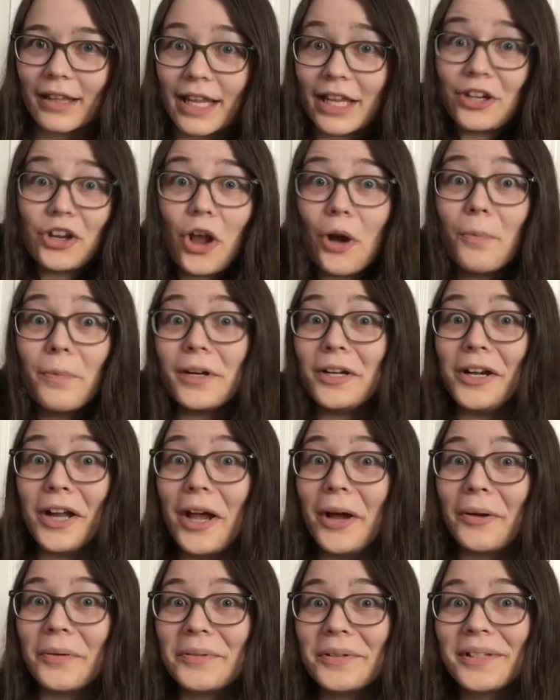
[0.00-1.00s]
No one
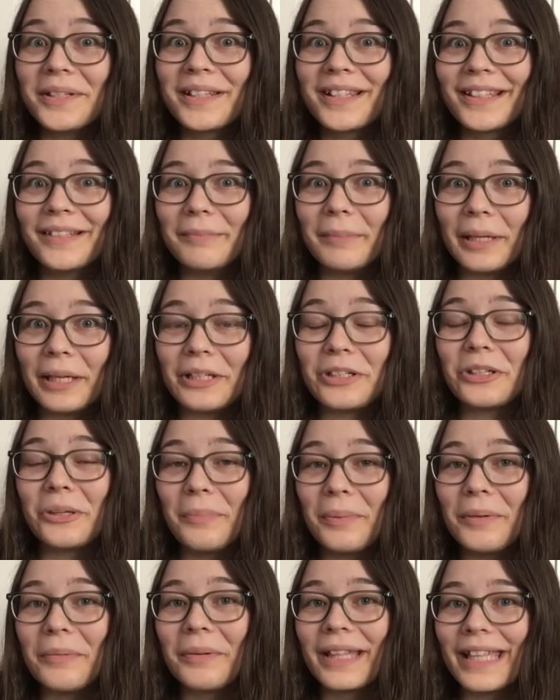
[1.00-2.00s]
knows, but it should
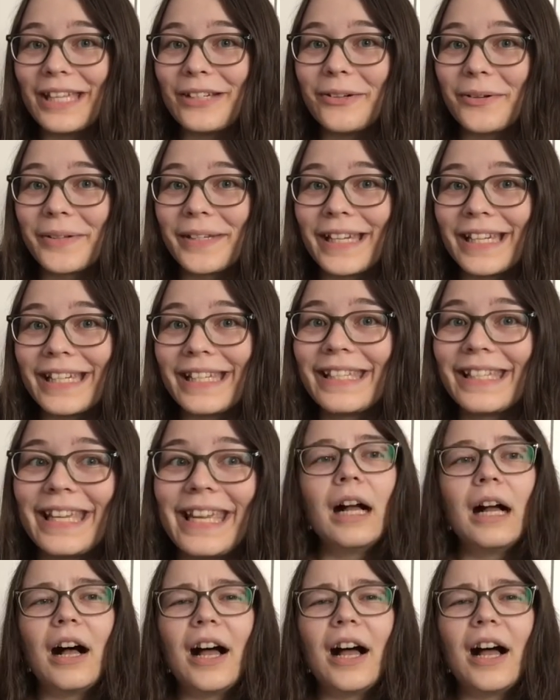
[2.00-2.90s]
be really interesting to see.